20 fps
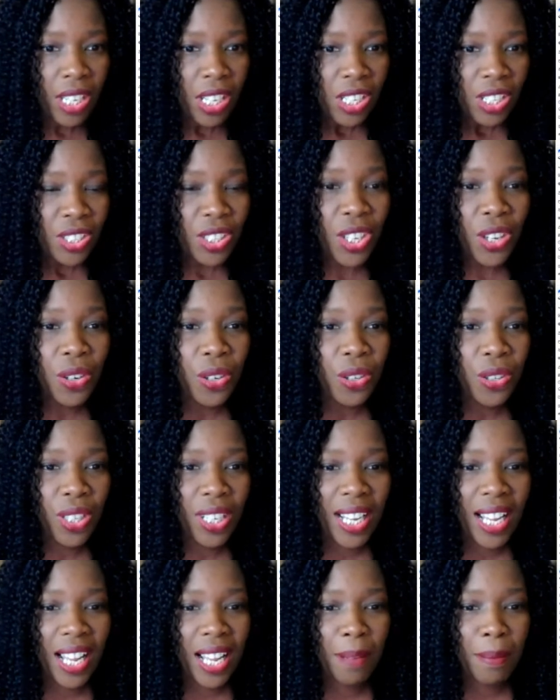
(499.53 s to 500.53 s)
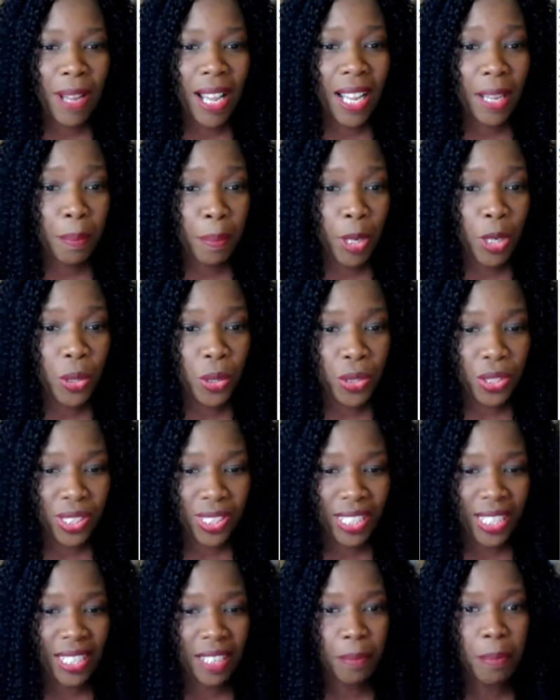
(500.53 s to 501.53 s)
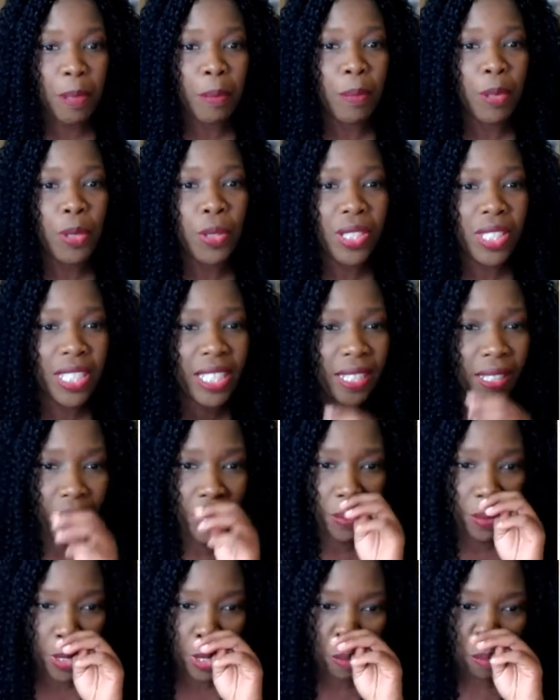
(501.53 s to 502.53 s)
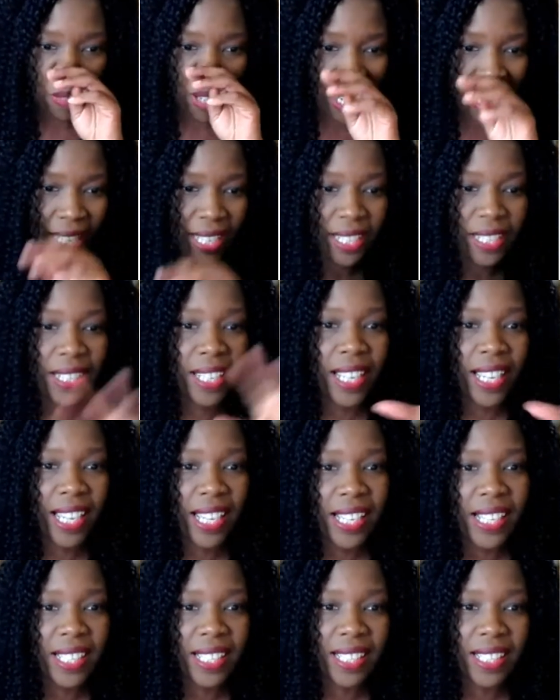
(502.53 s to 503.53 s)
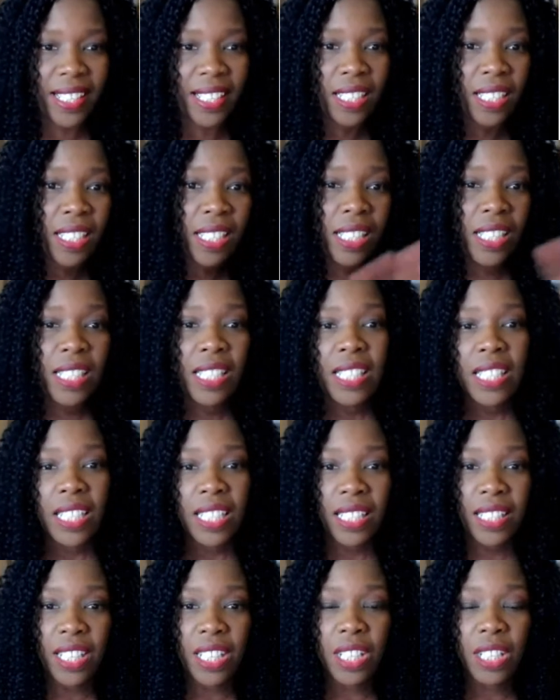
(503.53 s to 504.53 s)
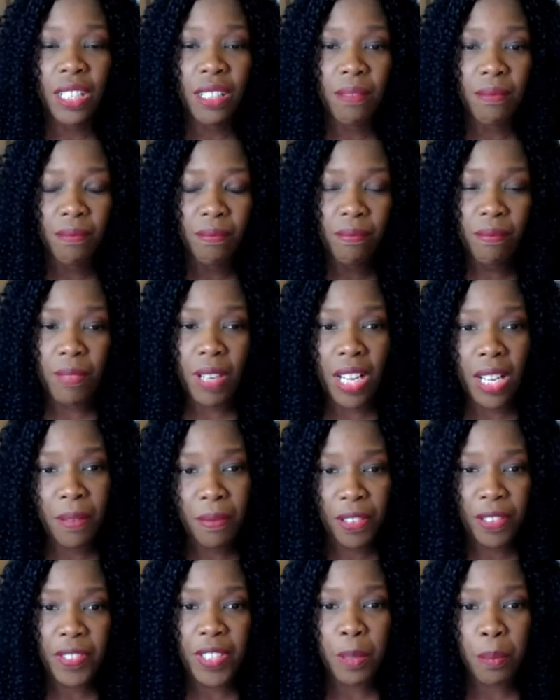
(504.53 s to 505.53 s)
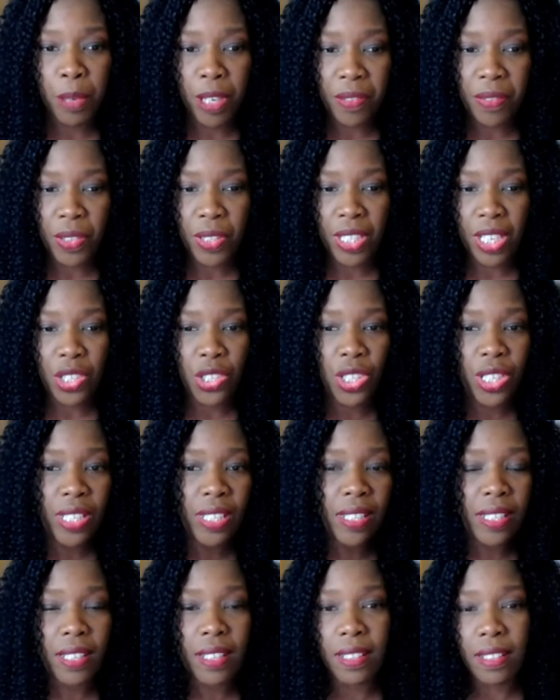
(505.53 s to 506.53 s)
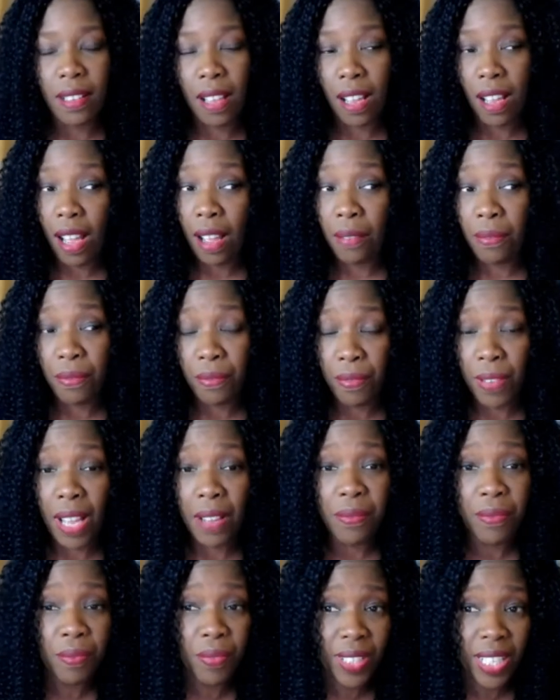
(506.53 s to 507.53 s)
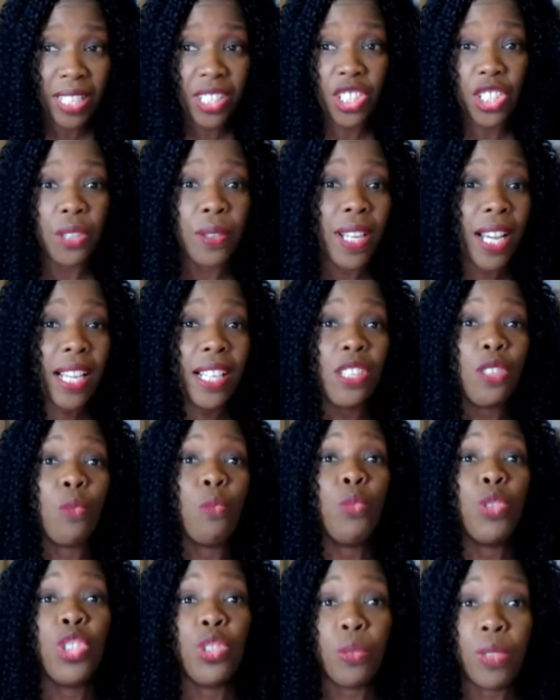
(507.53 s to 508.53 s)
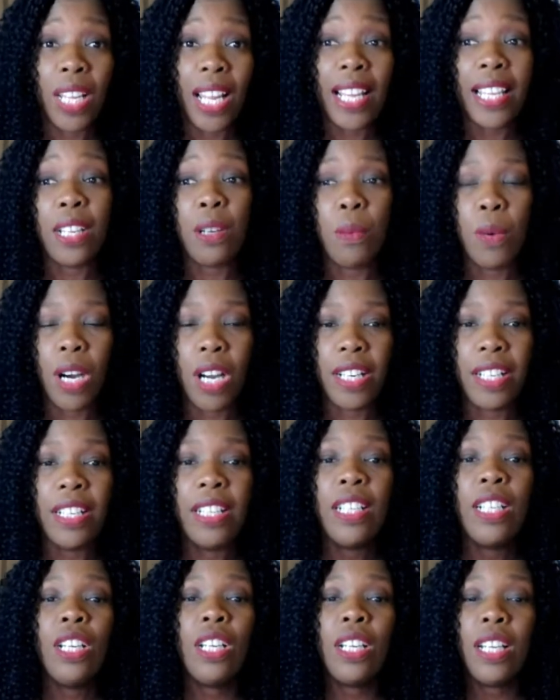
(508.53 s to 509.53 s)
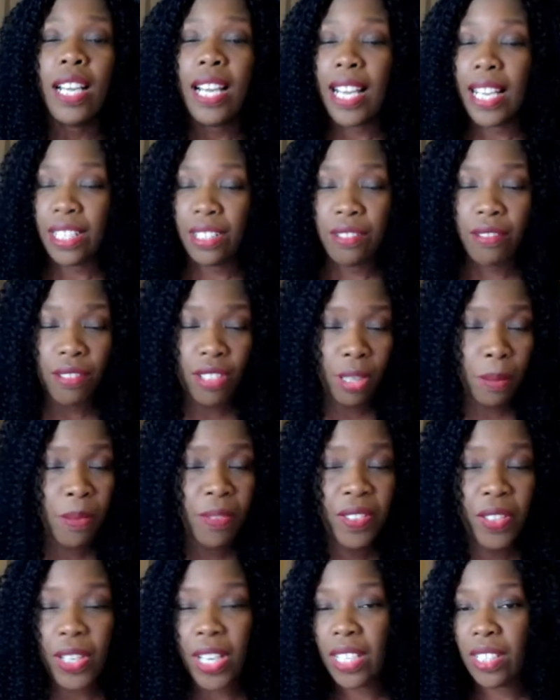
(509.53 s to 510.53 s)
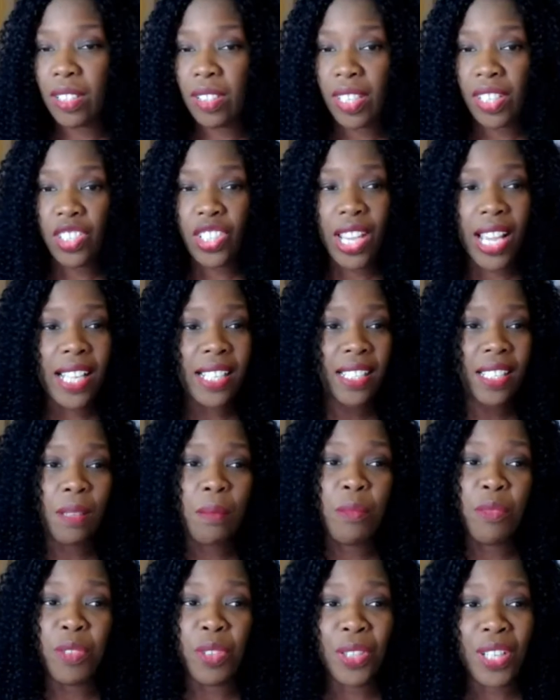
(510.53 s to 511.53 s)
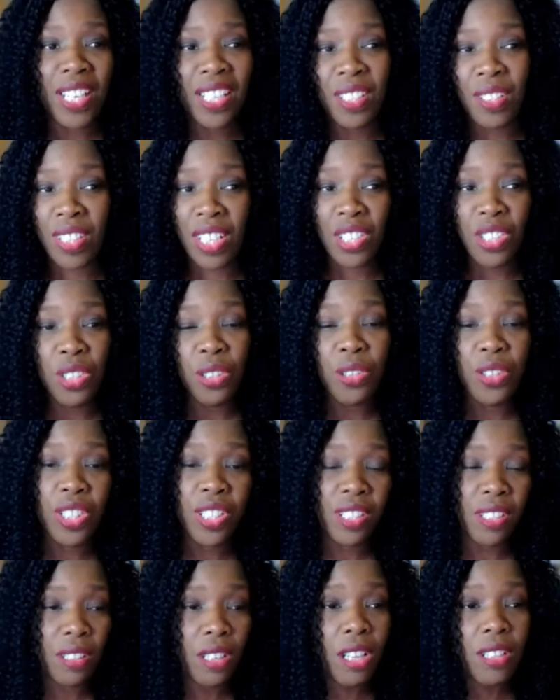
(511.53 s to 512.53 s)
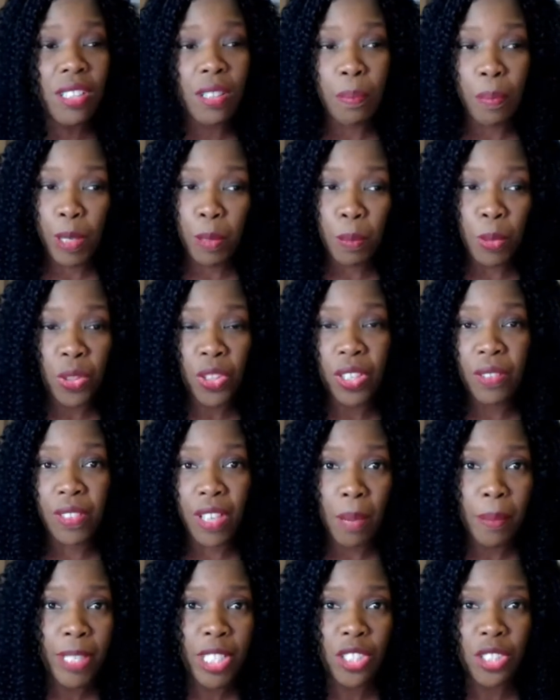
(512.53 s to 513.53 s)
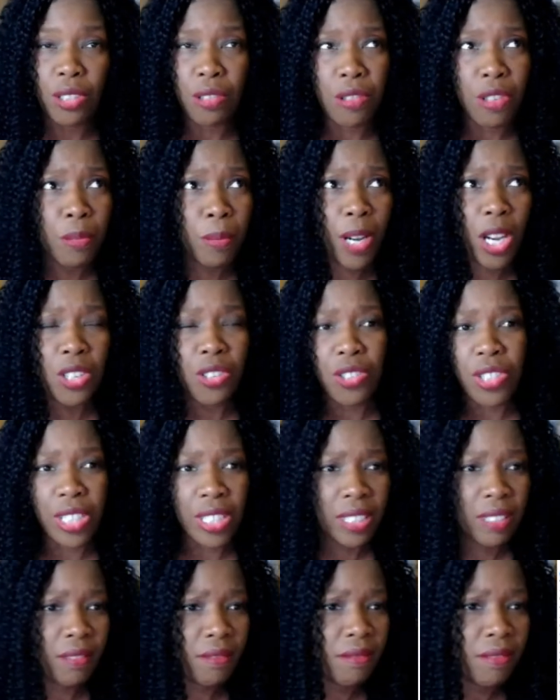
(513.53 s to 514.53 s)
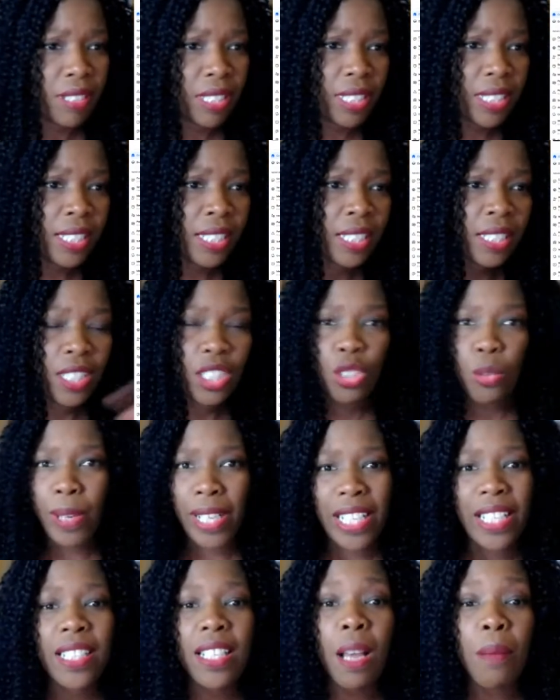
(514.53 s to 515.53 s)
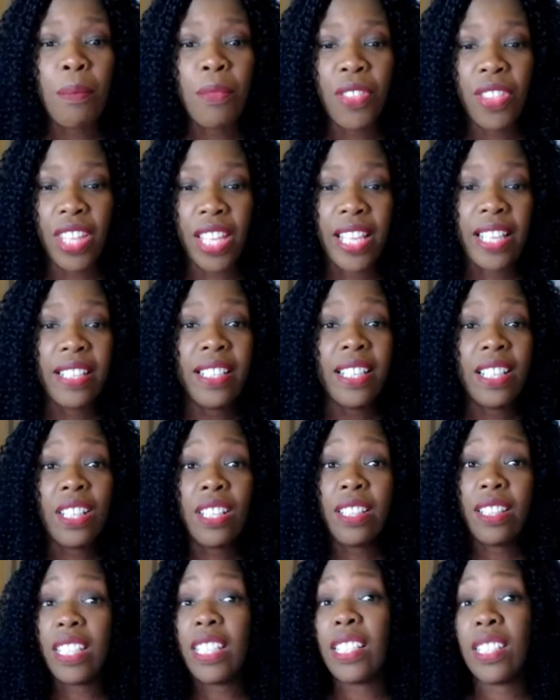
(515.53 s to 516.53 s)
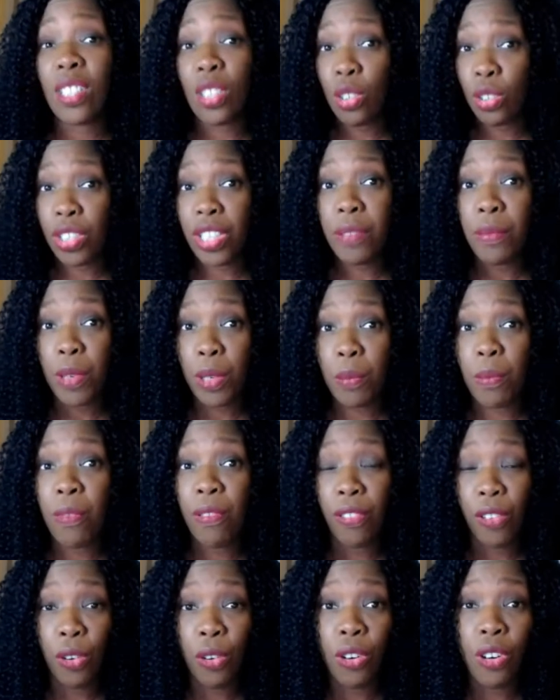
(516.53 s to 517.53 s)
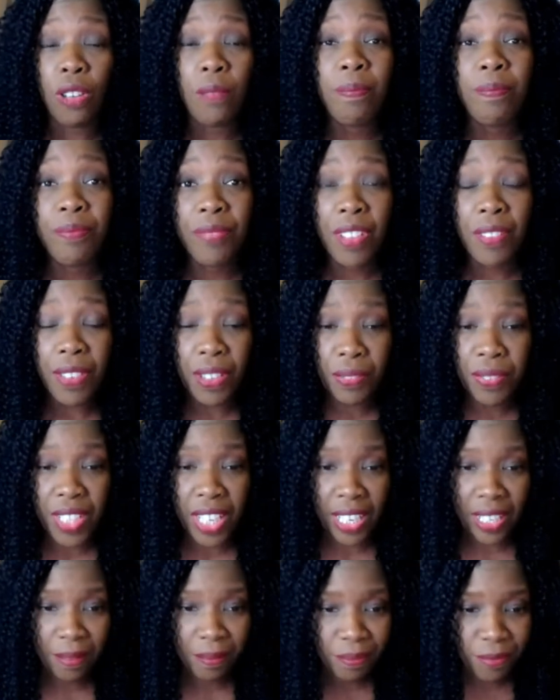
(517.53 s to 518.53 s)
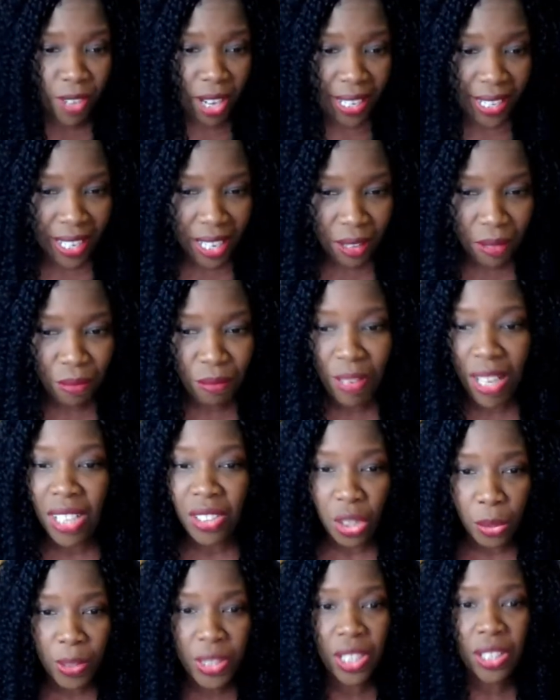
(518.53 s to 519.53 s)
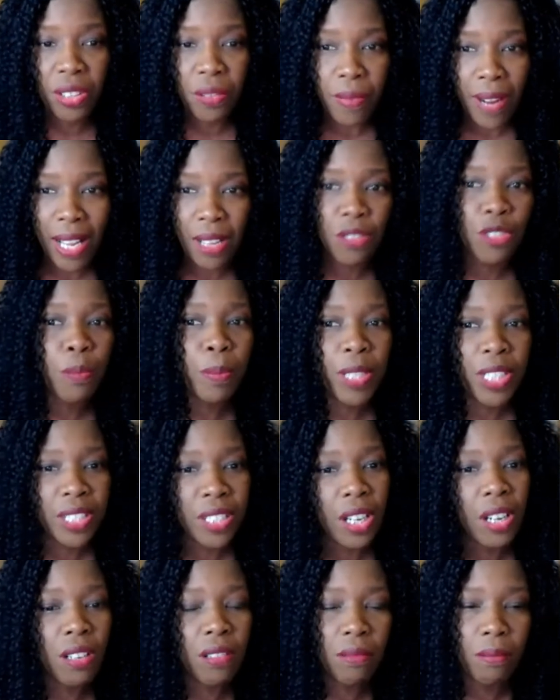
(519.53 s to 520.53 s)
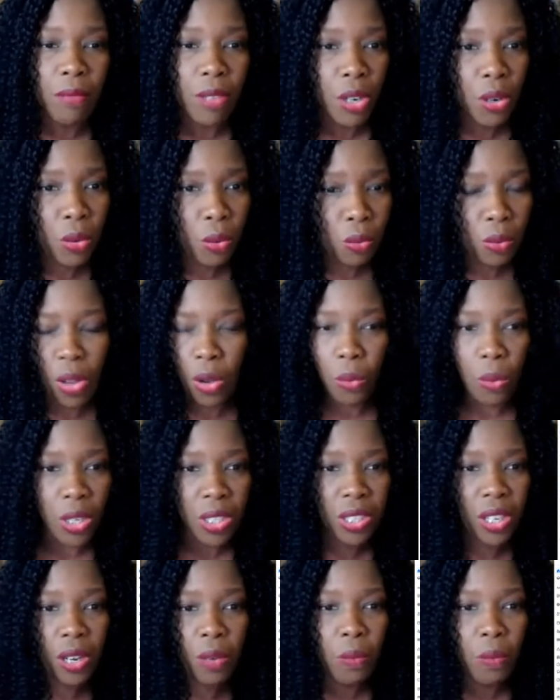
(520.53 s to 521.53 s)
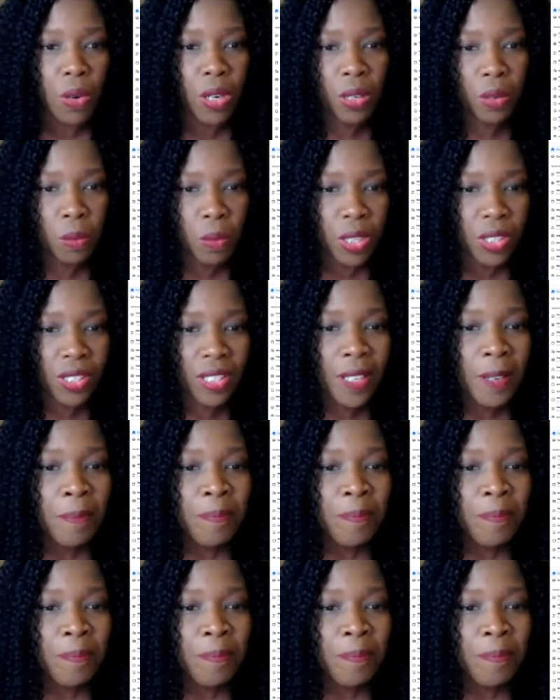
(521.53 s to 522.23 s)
So I've been posting in the group, right? Here's the 50 breakfast sessions. I've said to you guys, would you like one? And some of you guys have said yes. Some of you guys said no. There's lots of people that have come into the group, 120 something, and there's only room for 50 right now. I'll do another round, but not all one-on-ones.